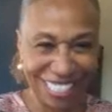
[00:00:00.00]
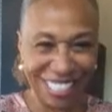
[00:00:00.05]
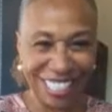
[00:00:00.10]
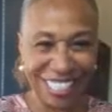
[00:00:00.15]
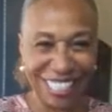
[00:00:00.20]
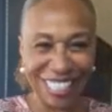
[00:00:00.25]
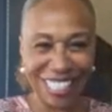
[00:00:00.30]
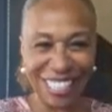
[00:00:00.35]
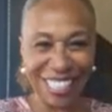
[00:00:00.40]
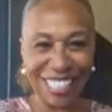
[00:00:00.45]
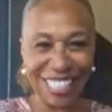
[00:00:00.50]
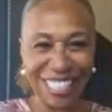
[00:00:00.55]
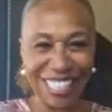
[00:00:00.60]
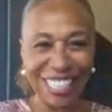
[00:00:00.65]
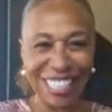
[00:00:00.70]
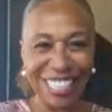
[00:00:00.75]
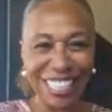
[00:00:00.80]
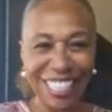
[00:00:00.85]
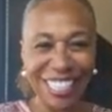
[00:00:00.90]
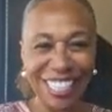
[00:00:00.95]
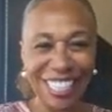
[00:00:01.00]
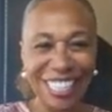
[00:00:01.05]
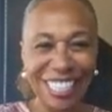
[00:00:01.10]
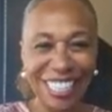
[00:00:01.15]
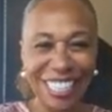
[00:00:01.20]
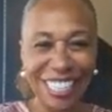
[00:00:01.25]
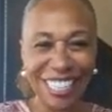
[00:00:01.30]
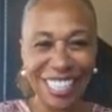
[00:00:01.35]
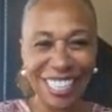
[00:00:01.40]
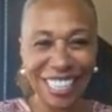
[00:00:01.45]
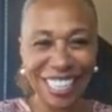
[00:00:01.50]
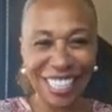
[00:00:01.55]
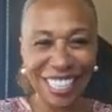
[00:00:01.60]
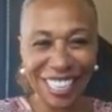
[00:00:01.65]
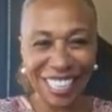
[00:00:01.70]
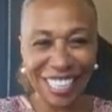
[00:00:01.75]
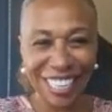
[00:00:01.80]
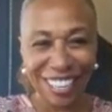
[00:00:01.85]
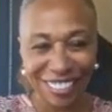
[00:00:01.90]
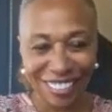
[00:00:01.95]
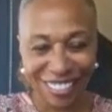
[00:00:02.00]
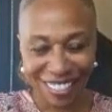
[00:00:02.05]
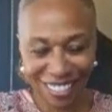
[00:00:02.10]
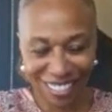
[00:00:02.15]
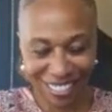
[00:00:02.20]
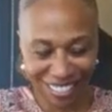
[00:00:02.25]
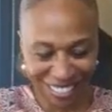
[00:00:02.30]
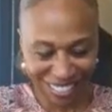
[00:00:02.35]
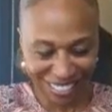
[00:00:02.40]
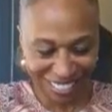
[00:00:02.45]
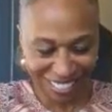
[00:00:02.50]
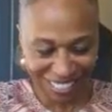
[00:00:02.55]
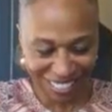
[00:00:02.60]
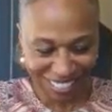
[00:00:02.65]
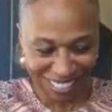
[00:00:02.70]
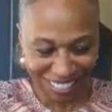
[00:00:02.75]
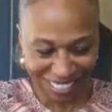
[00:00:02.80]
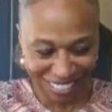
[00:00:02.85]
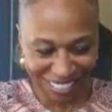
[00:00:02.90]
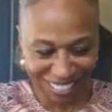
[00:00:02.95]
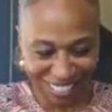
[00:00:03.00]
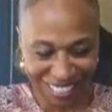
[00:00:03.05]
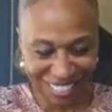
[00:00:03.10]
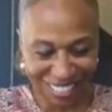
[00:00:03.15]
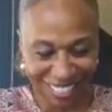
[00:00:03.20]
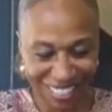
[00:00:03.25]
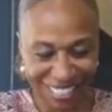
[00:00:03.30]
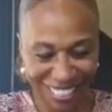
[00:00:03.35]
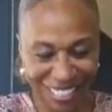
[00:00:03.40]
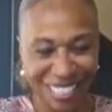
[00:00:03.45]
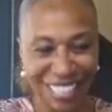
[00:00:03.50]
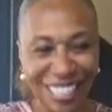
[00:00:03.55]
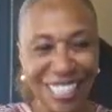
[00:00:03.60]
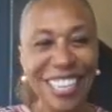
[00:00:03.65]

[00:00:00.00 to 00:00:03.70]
This person isn't speaking.